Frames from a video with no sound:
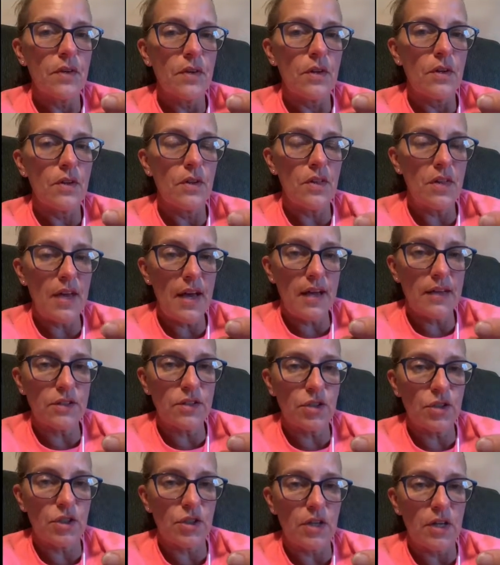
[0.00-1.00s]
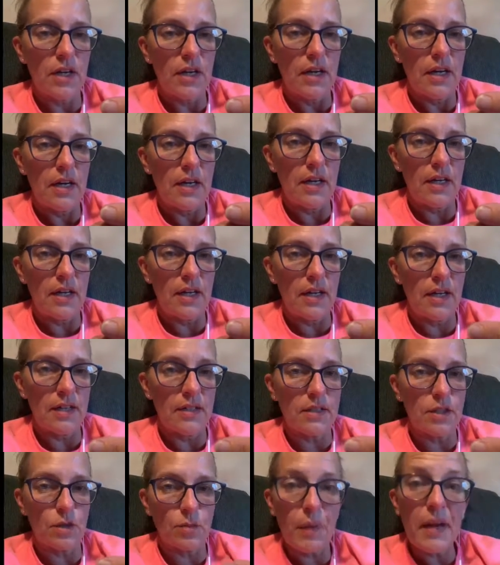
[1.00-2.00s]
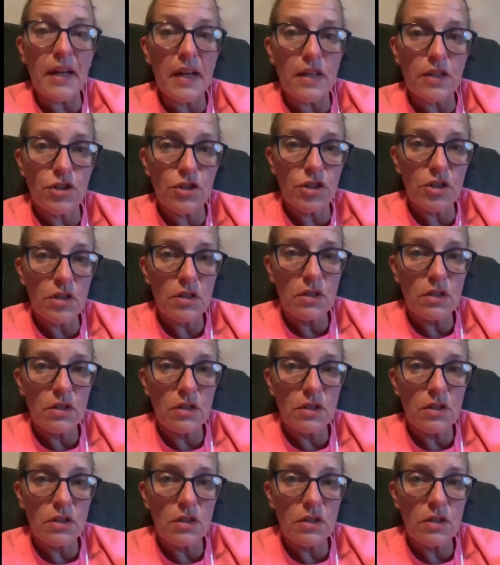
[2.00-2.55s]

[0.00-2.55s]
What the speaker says: the answer is spinach.